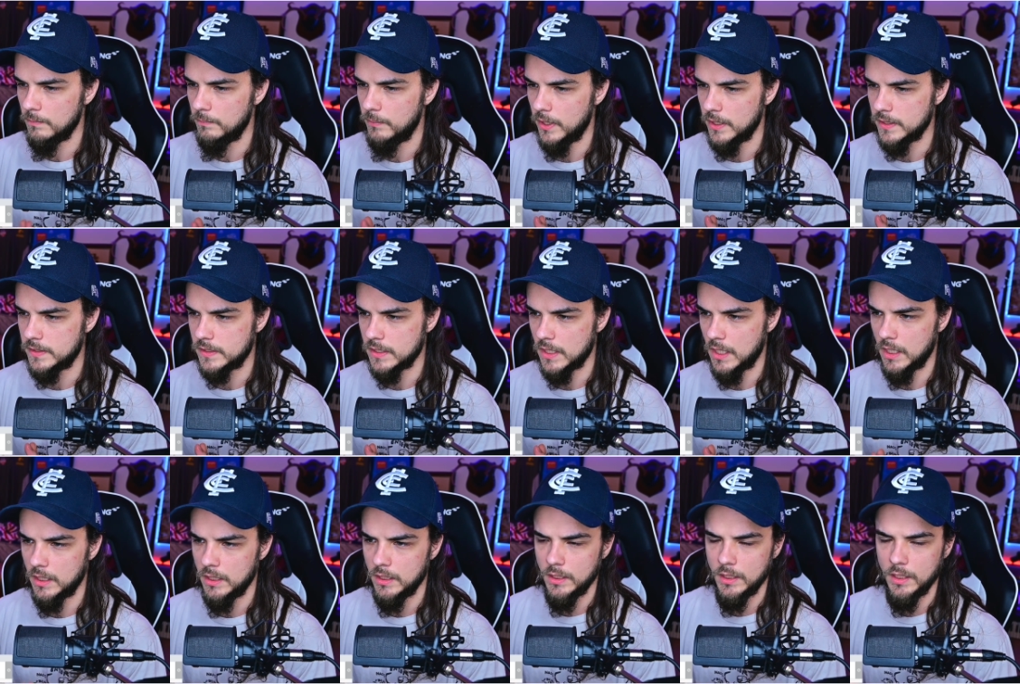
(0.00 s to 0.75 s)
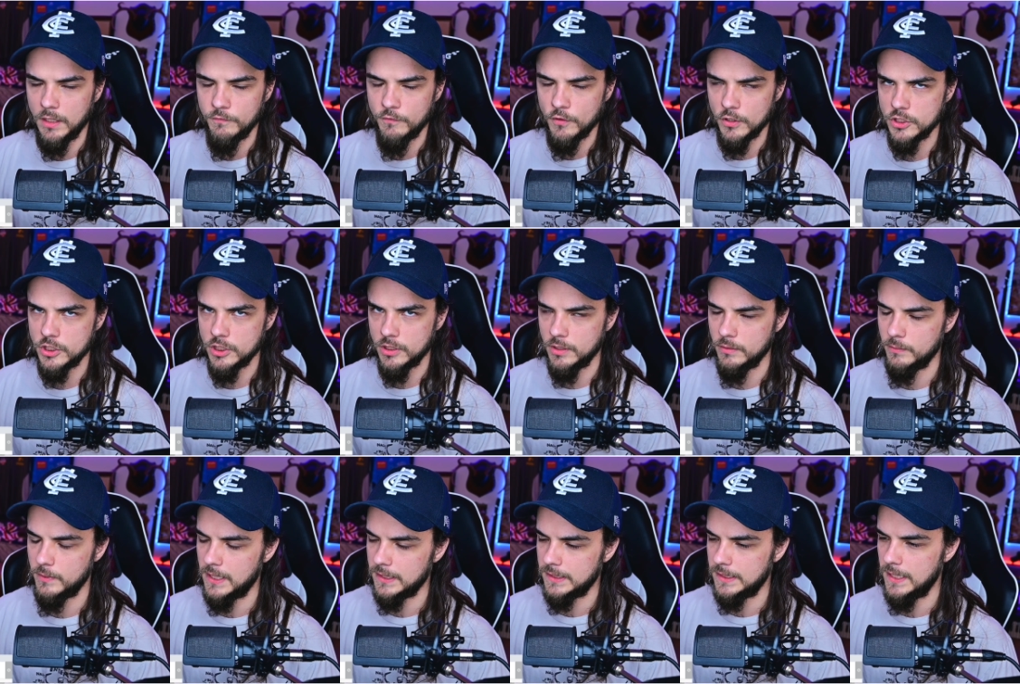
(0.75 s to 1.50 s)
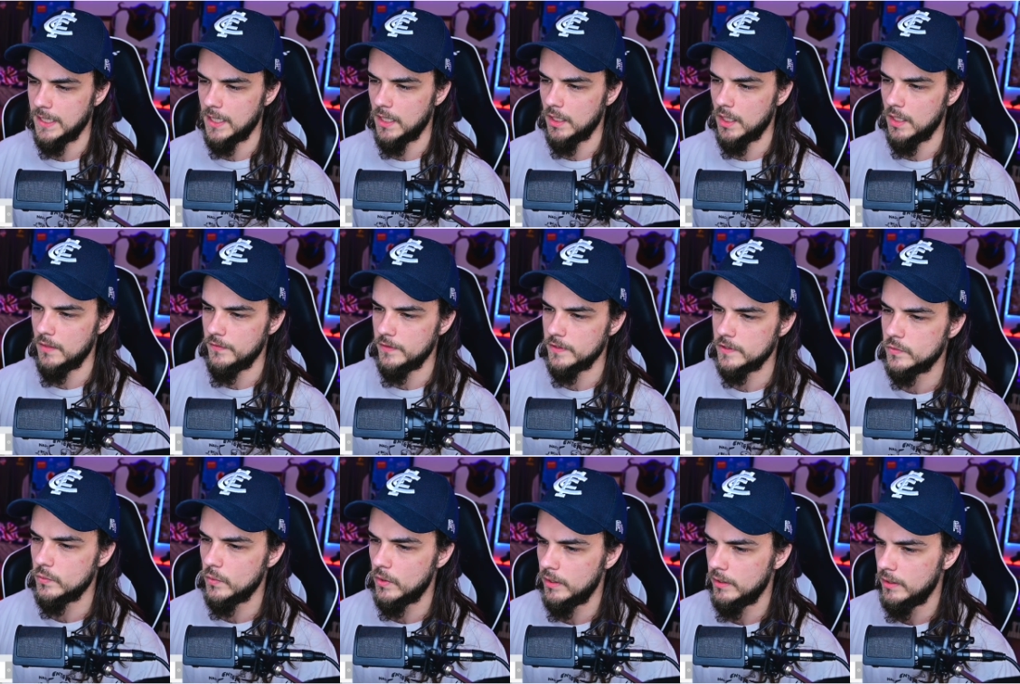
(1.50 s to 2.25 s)
But uh, fortunately, we got the L on
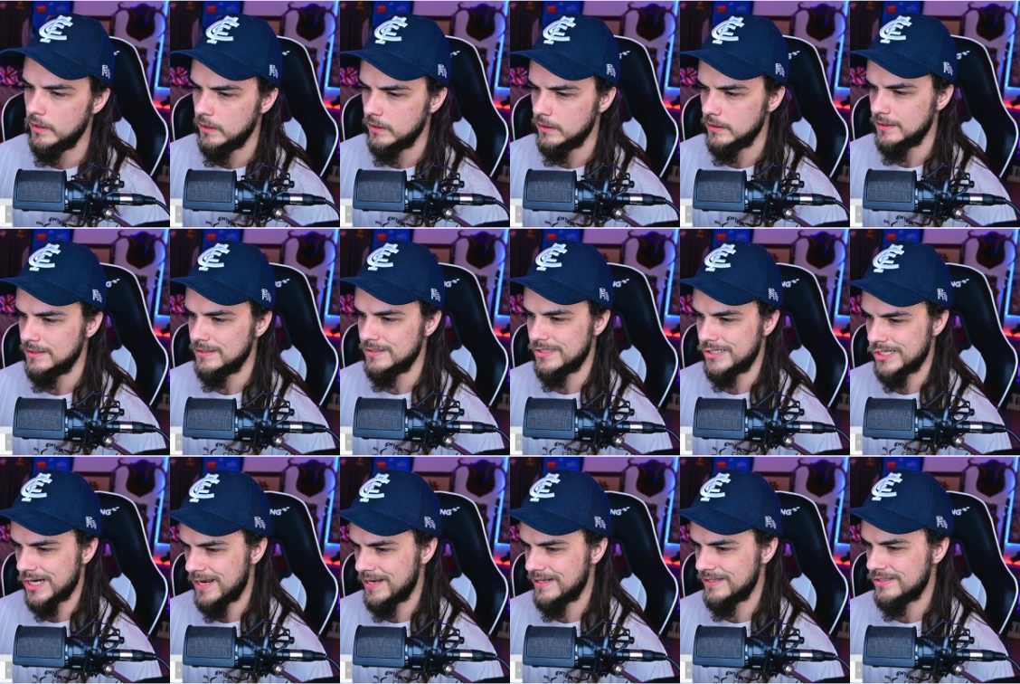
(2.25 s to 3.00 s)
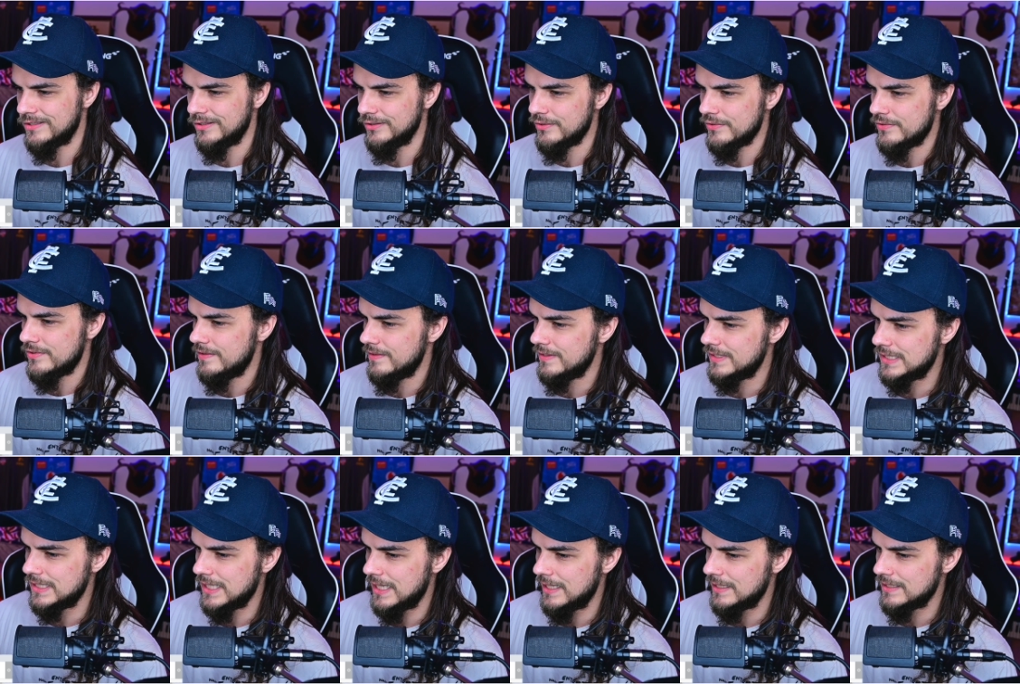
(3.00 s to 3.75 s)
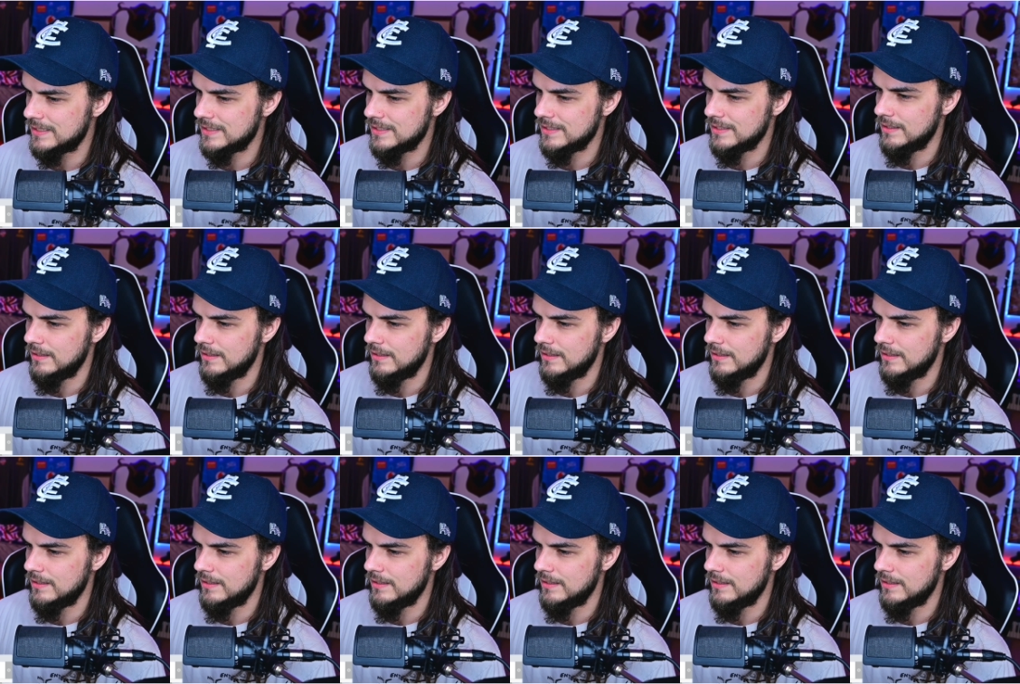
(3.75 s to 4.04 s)
this one. Giants lose to the Saints.